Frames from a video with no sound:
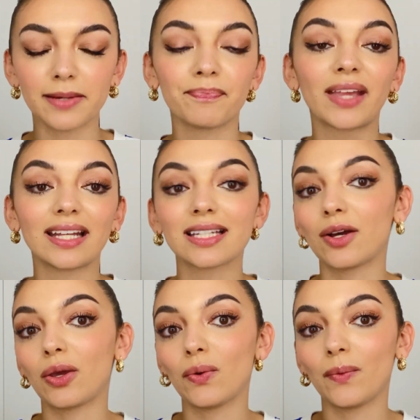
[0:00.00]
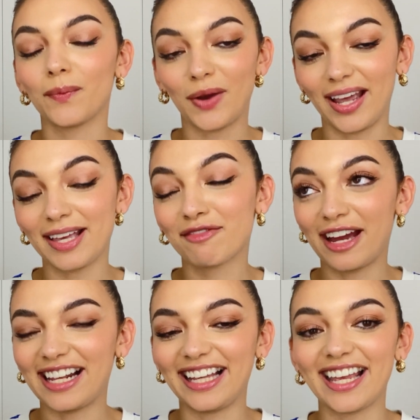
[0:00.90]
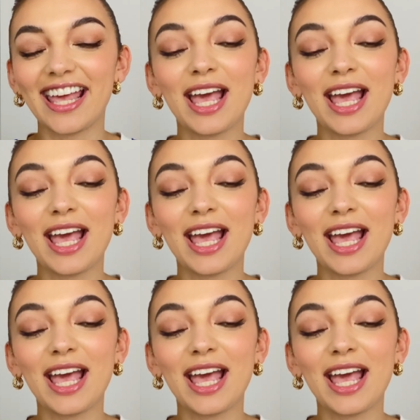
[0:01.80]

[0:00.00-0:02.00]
And I tell you why, finally,